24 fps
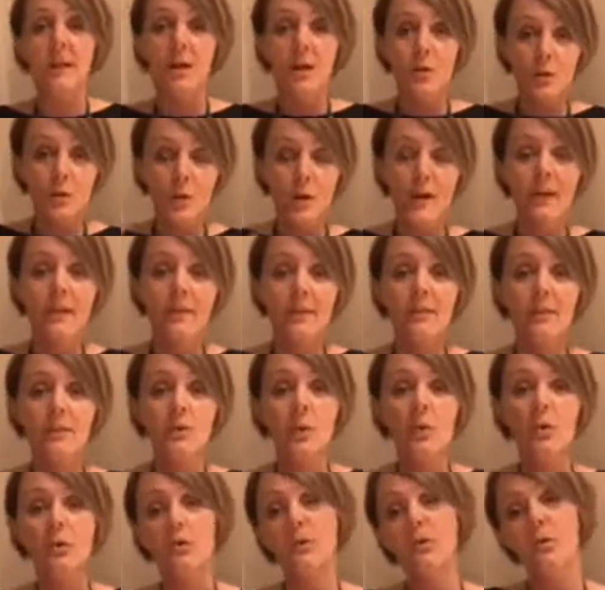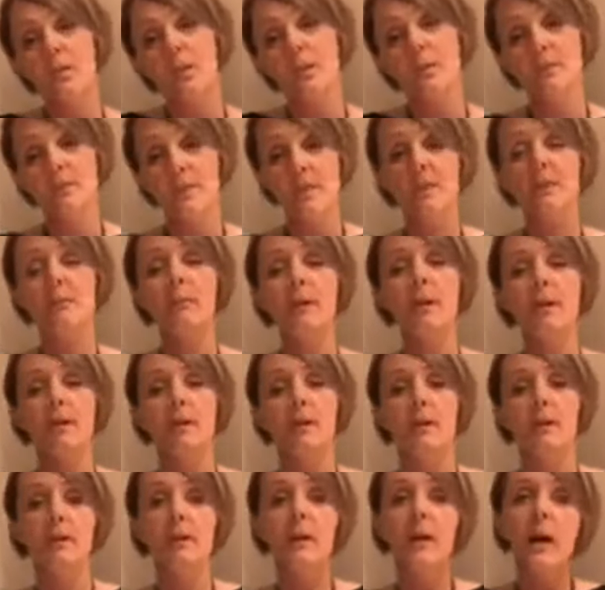so I had these audio tapes in my
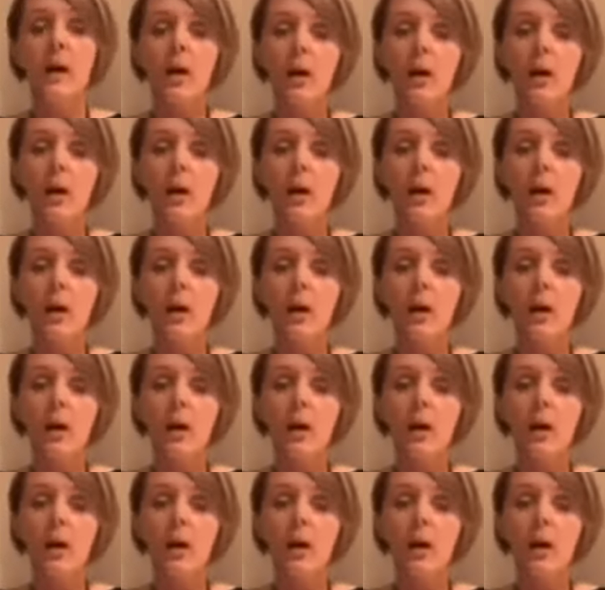car.